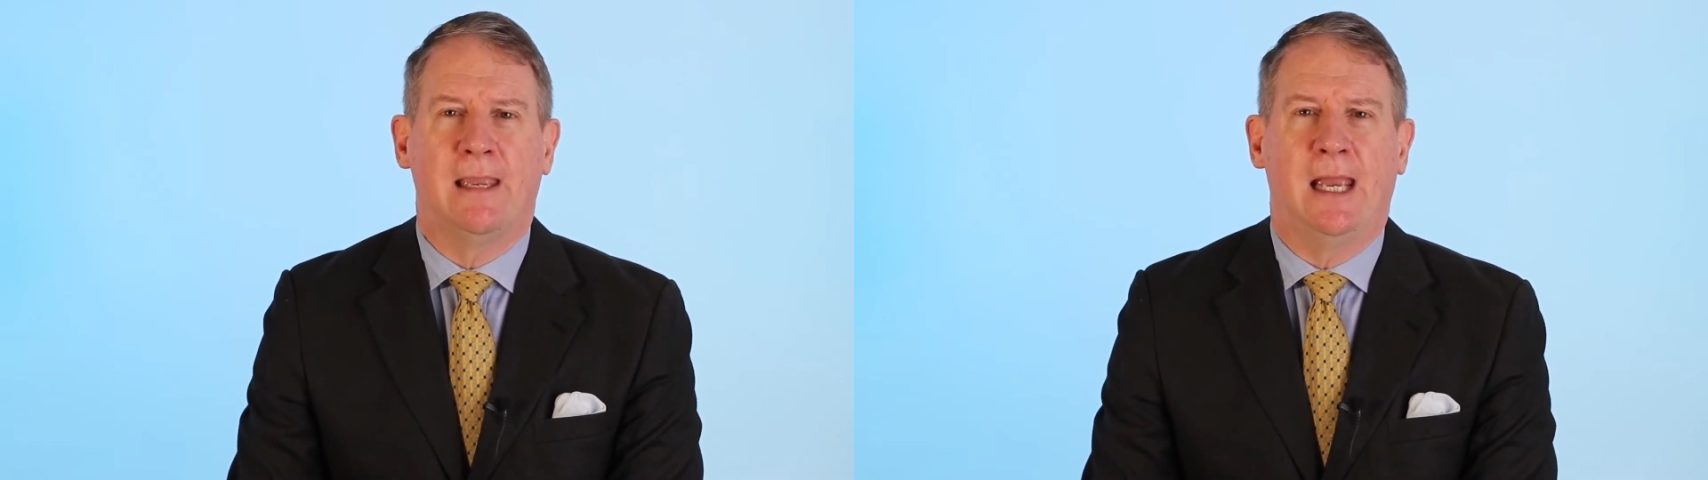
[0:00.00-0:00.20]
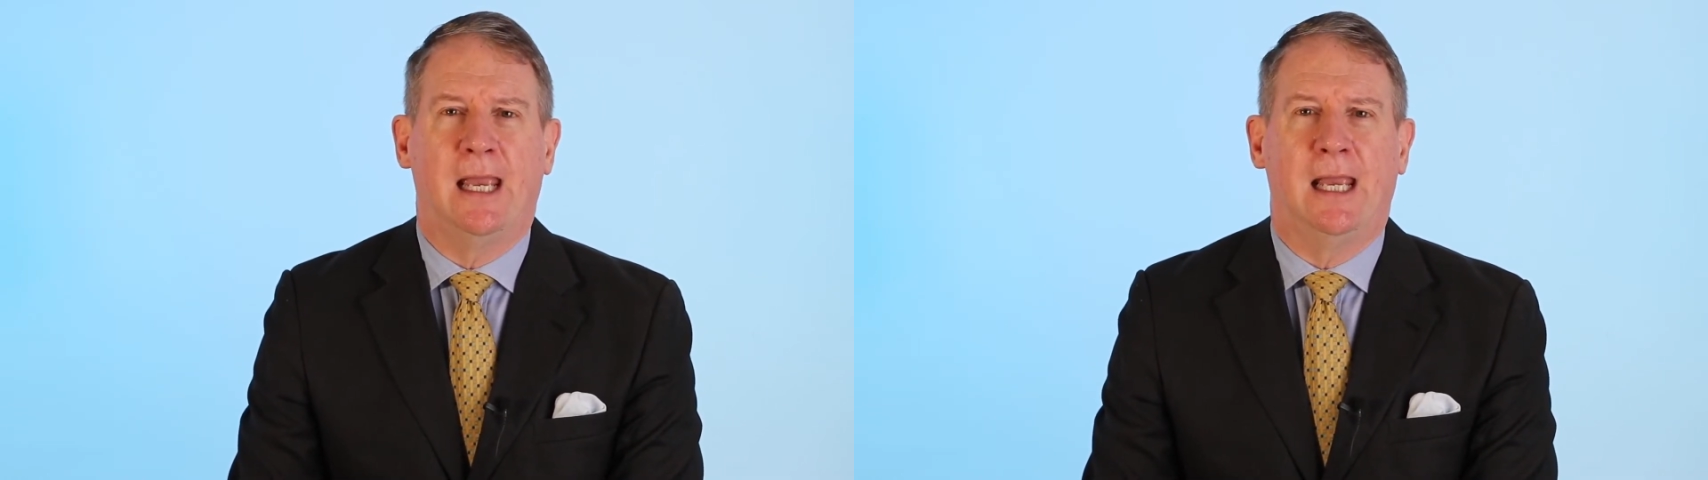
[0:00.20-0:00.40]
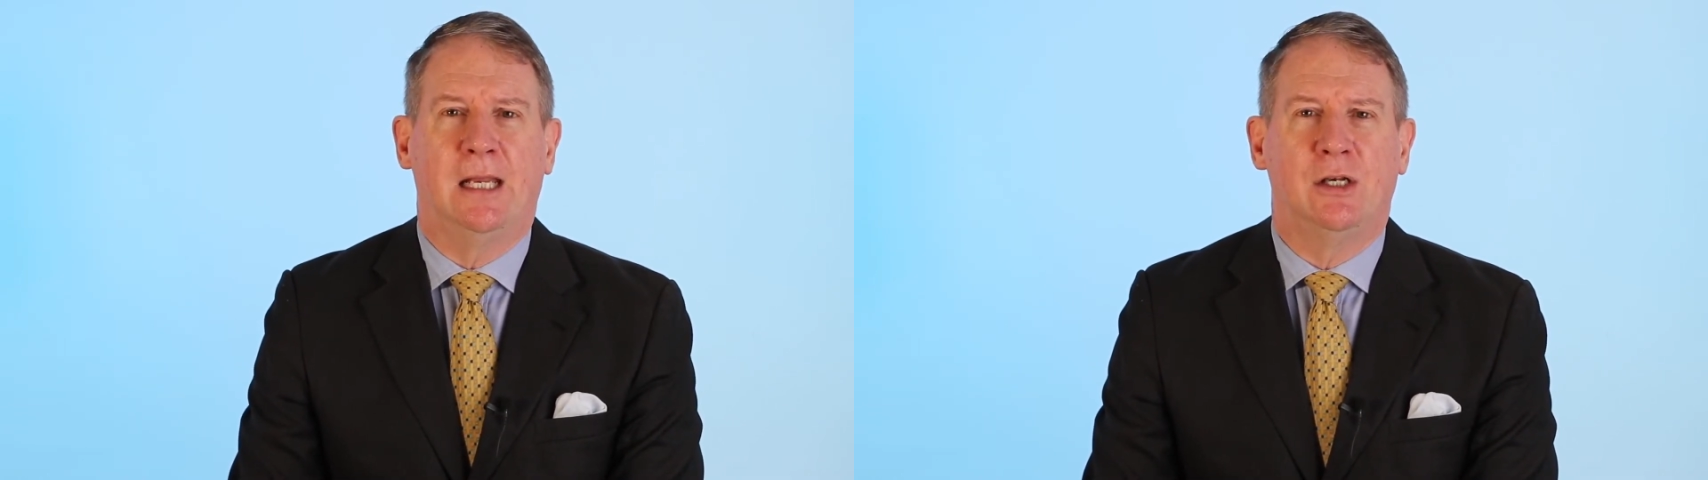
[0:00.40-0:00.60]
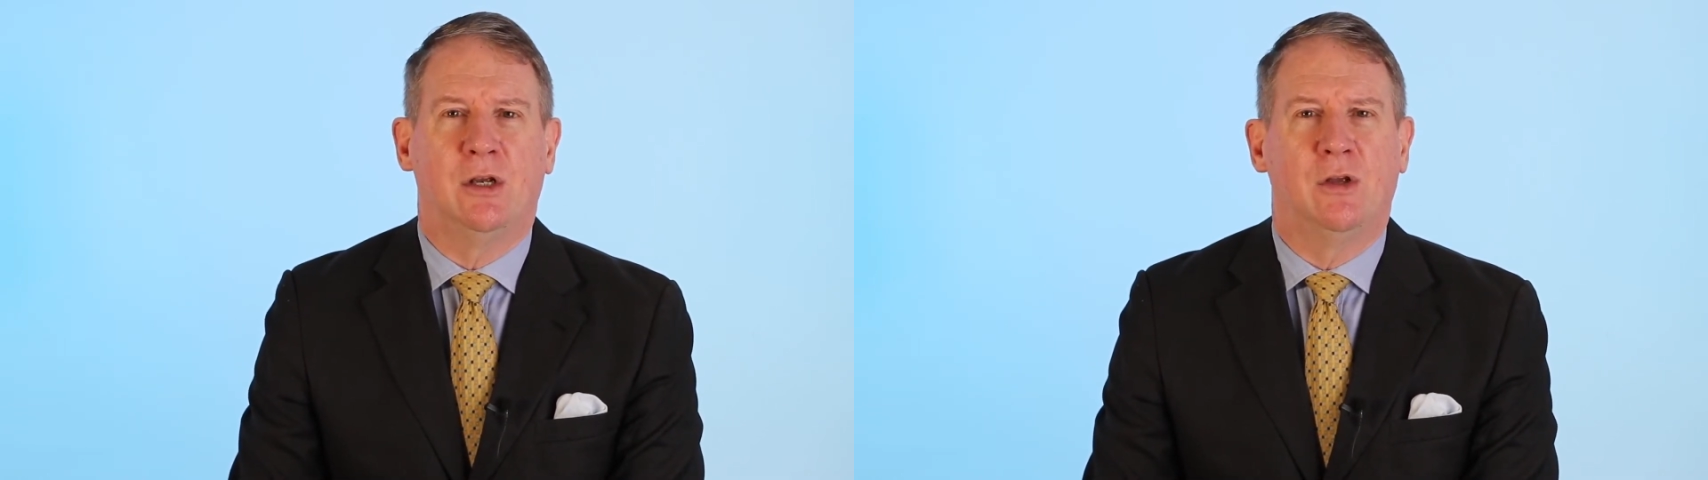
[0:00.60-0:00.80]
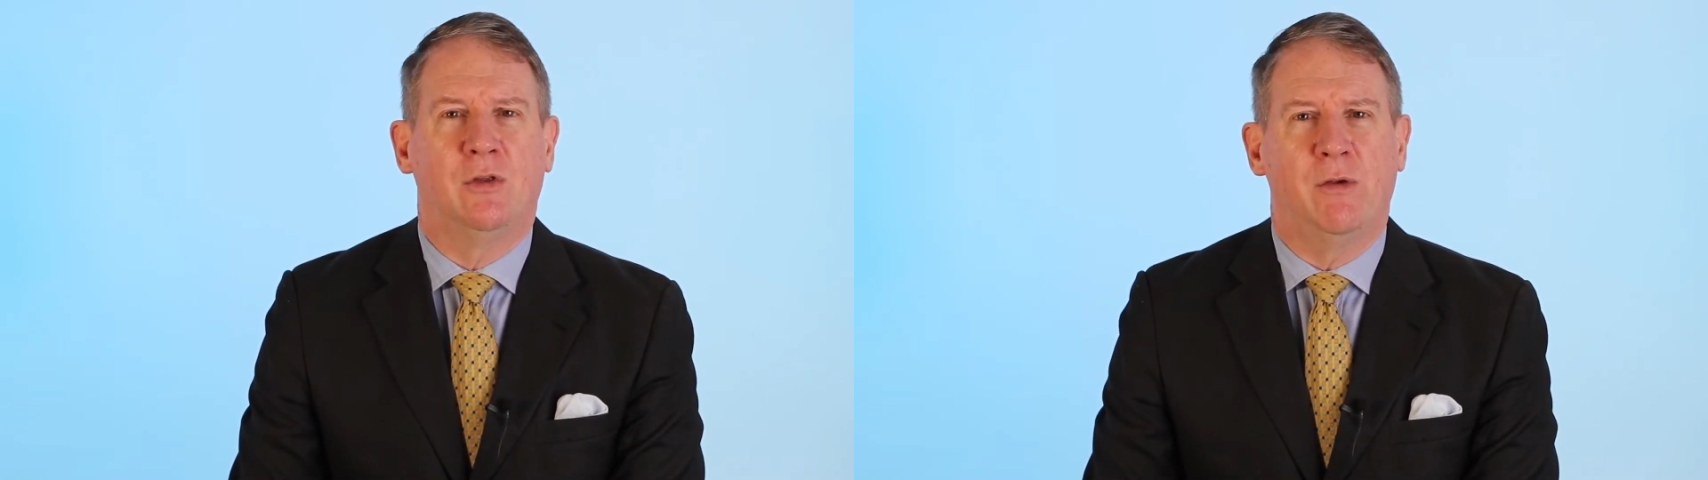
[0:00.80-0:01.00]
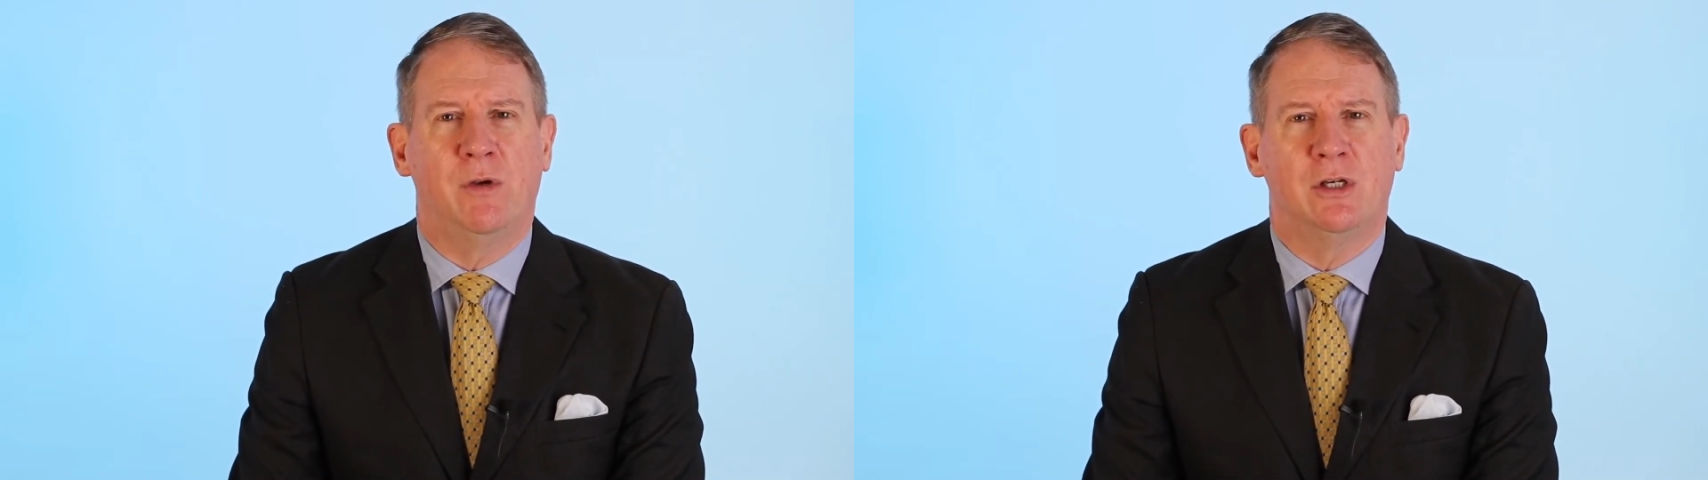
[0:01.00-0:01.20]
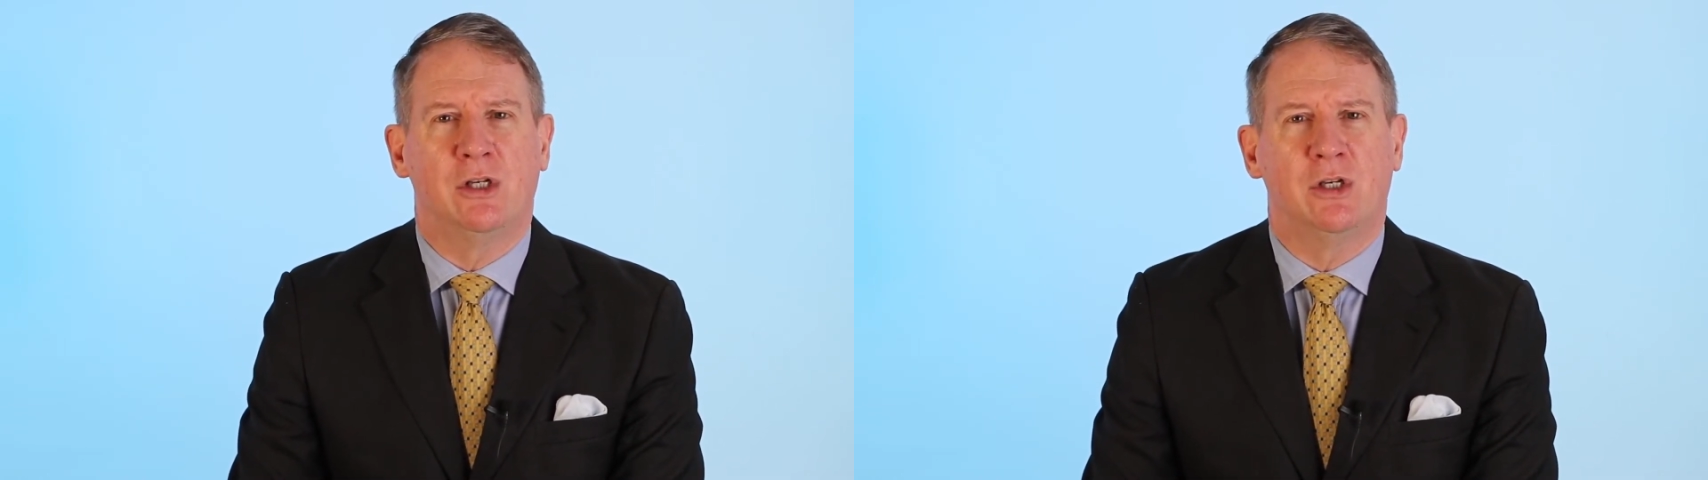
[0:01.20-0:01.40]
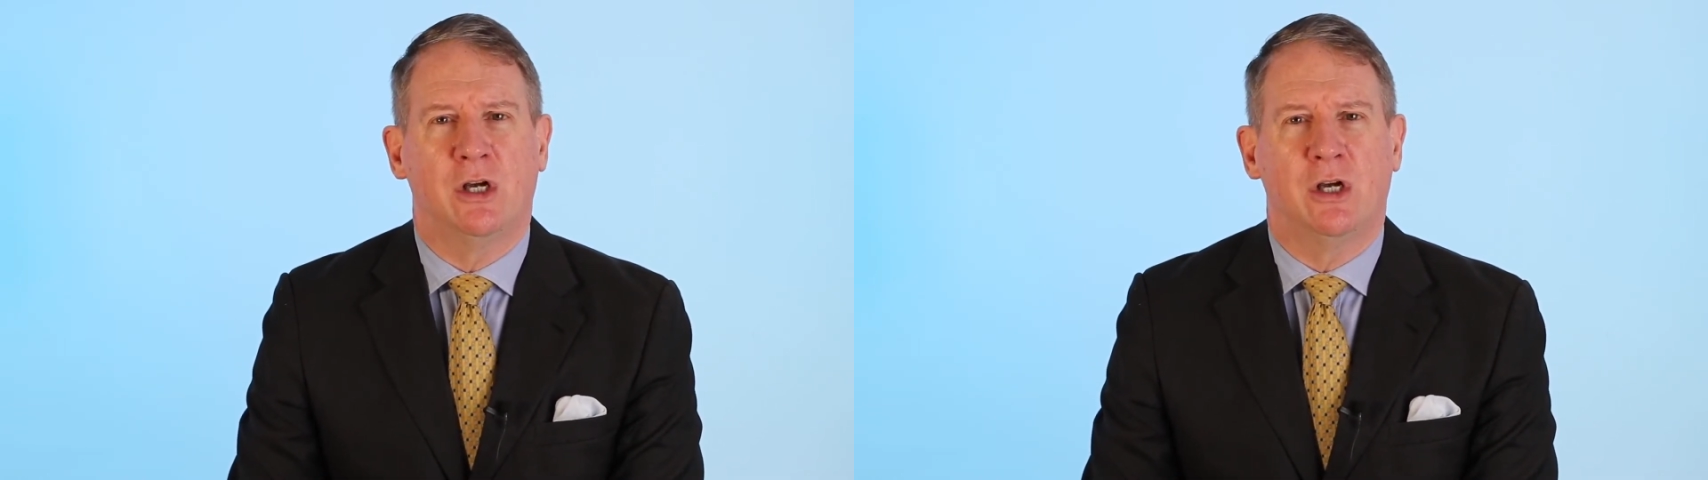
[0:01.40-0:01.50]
and they went to